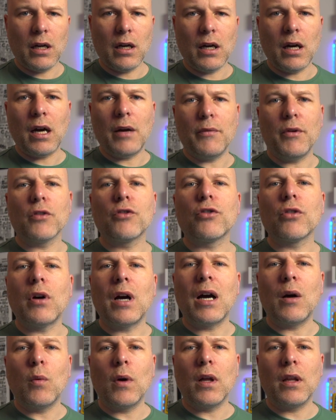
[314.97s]
I'm not sure
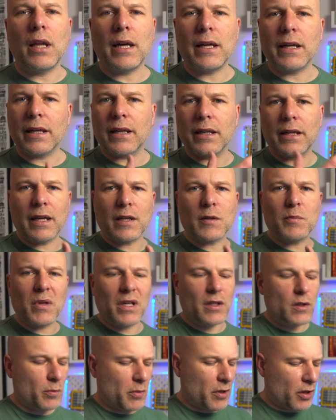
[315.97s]
how well that gets
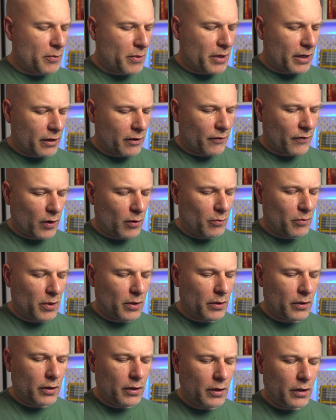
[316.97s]
picked up on the microphone,
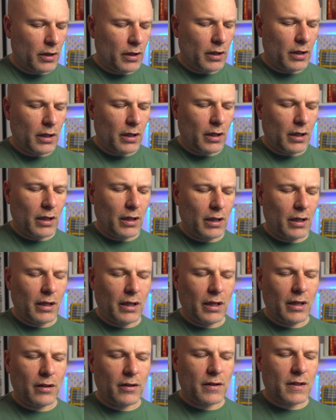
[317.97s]
but
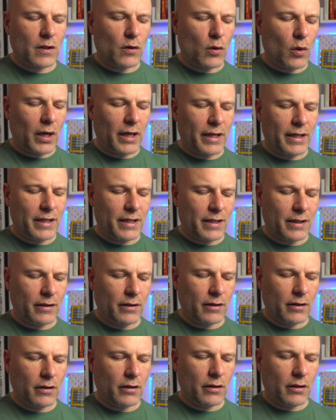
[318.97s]
it's quite
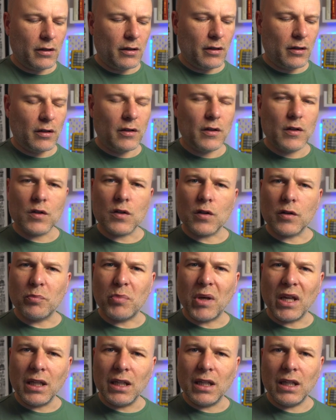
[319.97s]
sort of
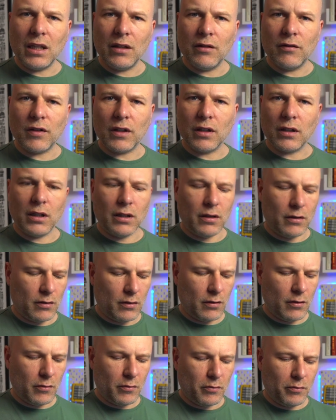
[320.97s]
pingy feeling
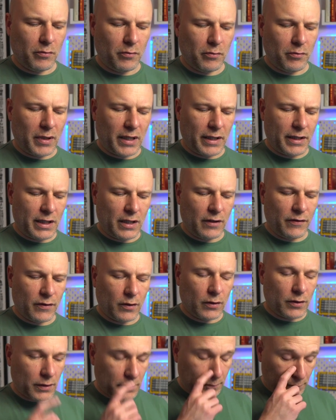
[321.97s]
by
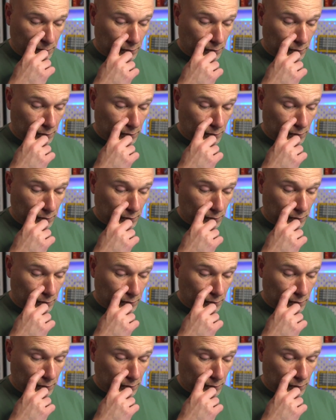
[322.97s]
default.